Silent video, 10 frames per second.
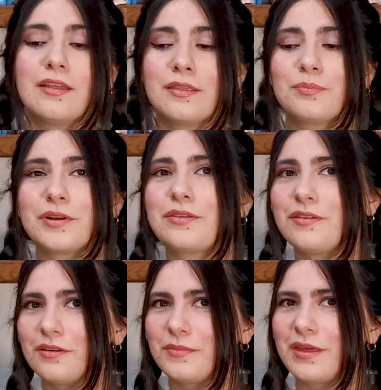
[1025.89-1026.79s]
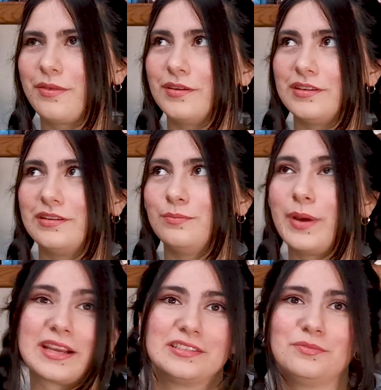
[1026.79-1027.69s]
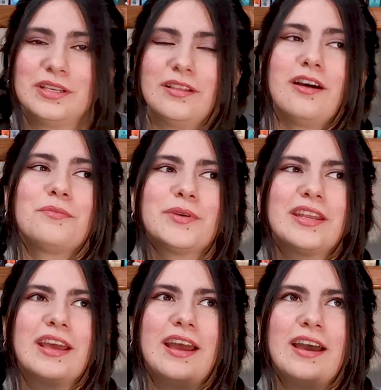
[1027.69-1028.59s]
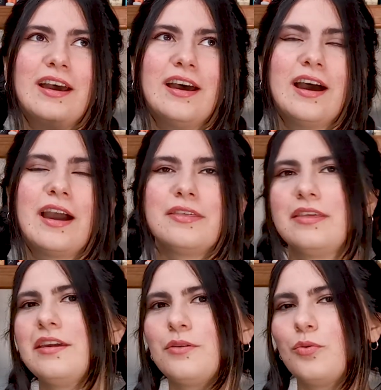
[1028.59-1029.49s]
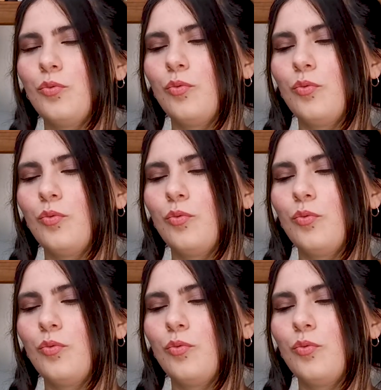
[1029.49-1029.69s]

The breathing method impacted me a lot, but I think